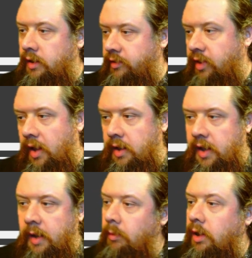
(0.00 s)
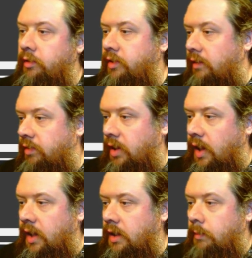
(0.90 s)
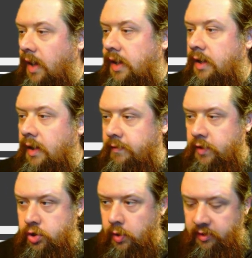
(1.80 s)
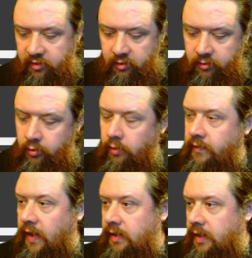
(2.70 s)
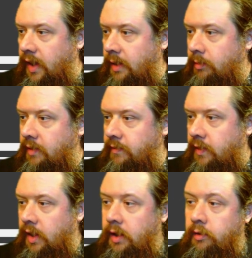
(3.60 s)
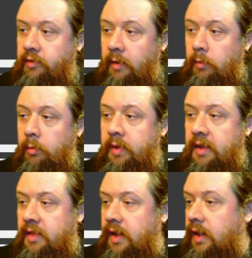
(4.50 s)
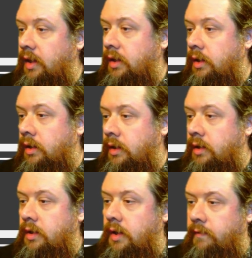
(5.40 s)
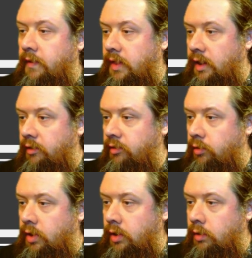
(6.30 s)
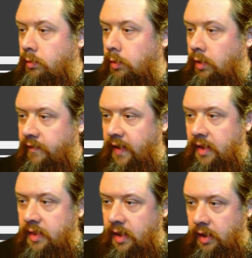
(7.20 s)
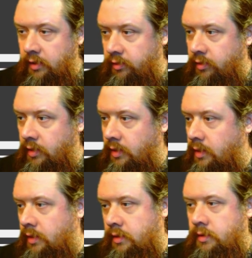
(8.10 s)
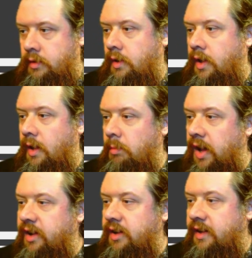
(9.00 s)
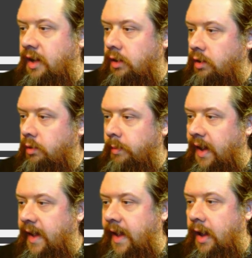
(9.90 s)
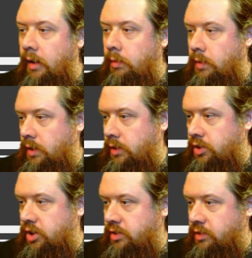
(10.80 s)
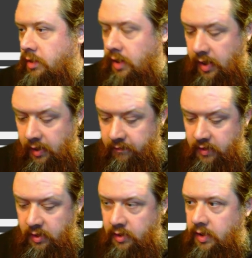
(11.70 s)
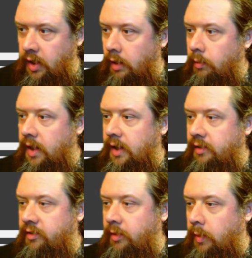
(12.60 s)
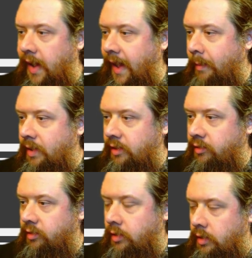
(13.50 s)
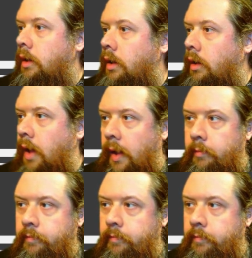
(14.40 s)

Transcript: to see how the game goes differently, making different choices to affect the game differently, because that will be a thing. Different things you do will affect things. I'm not going to tell you about how. You're just going to have to go in and see what happens. Okay.